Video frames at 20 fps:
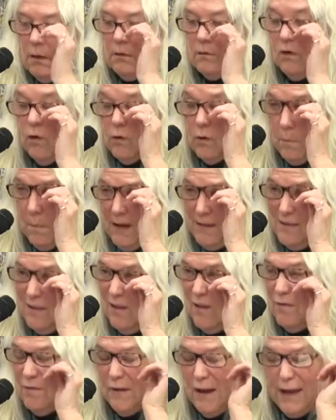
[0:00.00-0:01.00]
lowered
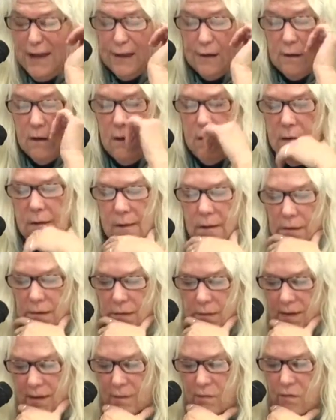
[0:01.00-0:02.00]
myself naked
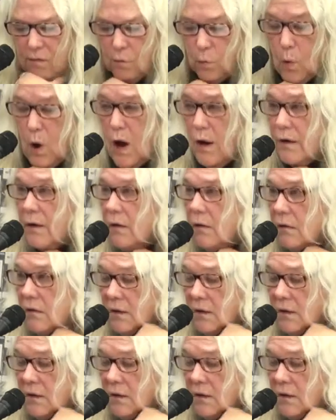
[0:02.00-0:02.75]
into the water